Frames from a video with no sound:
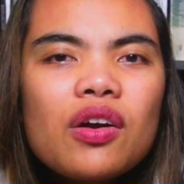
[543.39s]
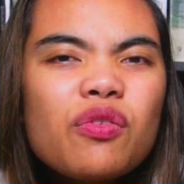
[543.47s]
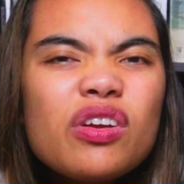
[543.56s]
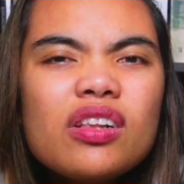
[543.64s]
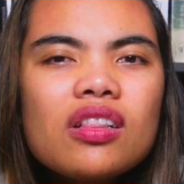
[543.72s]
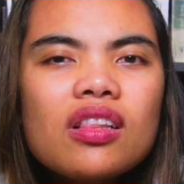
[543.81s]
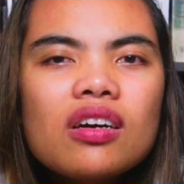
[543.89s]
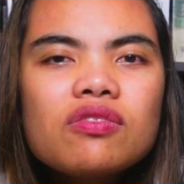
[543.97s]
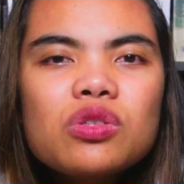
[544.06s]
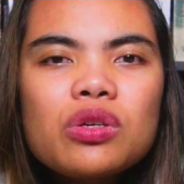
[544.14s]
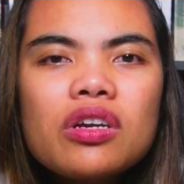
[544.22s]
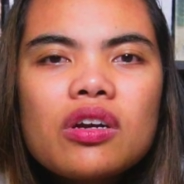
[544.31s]
I really
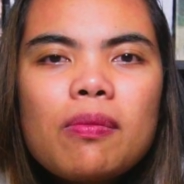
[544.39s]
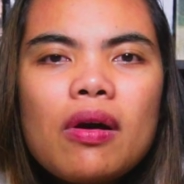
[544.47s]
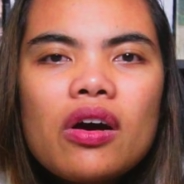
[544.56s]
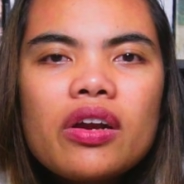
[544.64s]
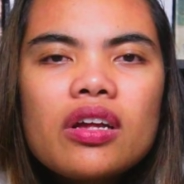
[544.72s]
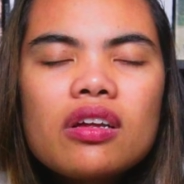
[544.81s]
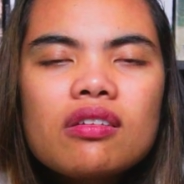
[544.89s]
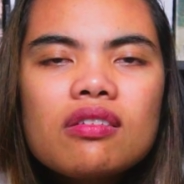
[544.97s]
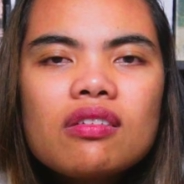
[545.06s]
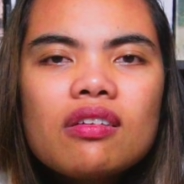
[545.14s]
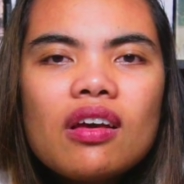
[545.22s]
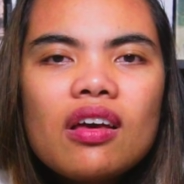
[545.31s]
love to hear about it.
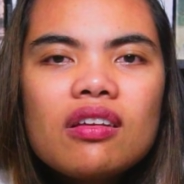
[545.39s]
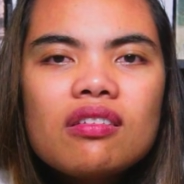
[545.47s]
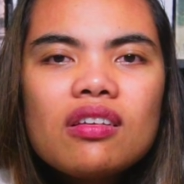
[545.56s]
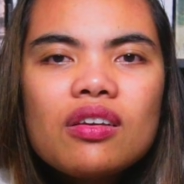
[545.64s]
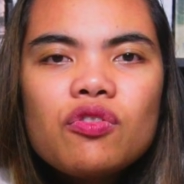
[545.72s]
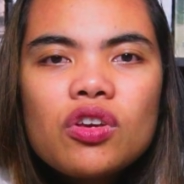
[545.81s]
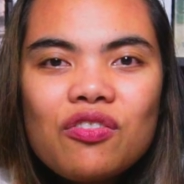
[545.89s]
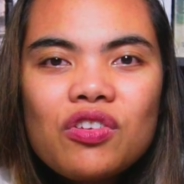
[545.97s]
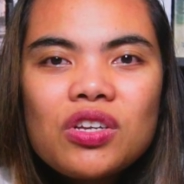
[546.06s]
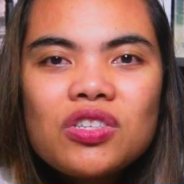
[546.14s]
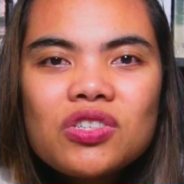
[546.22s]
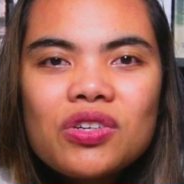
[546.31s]
And
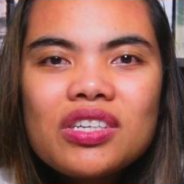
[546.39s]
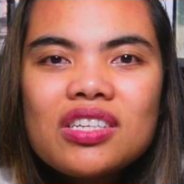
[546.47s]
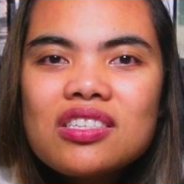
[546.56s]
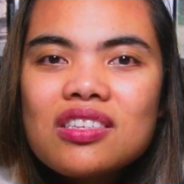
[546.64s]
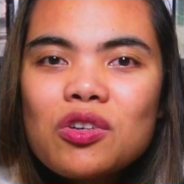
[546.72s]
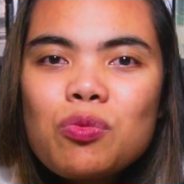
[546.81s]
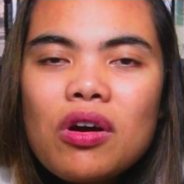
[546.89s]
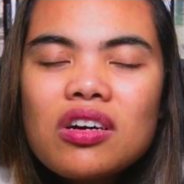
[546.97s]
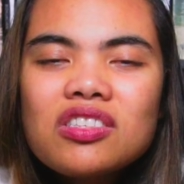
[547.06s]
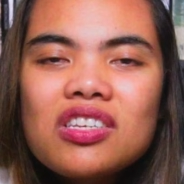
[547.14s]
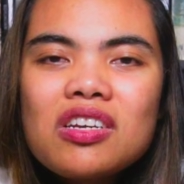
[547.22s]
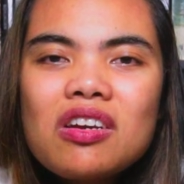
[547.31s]
if you enjoyed this
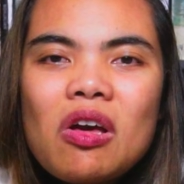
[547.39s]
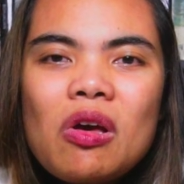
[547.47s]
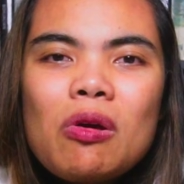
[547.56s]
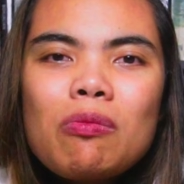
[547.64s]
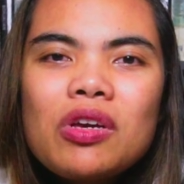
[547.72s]
unboxing,